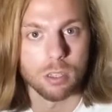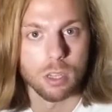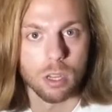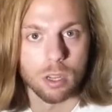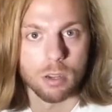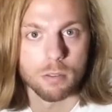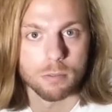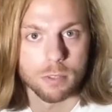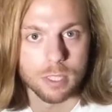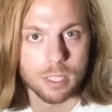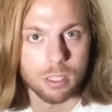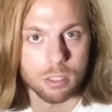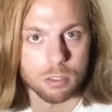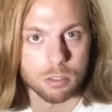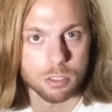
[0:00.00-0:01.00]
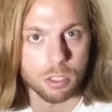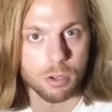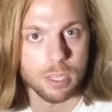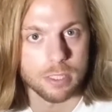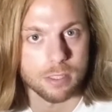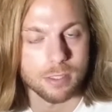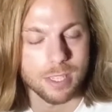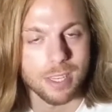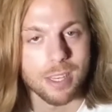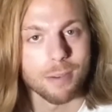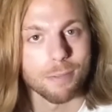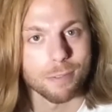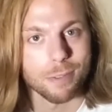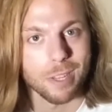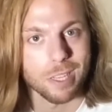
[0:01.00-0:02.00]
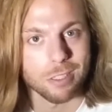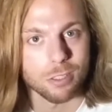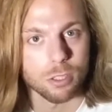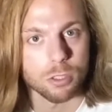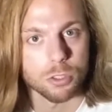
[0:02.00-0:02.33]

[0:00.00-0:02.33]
of the iliopsoas. It's a hip flexor.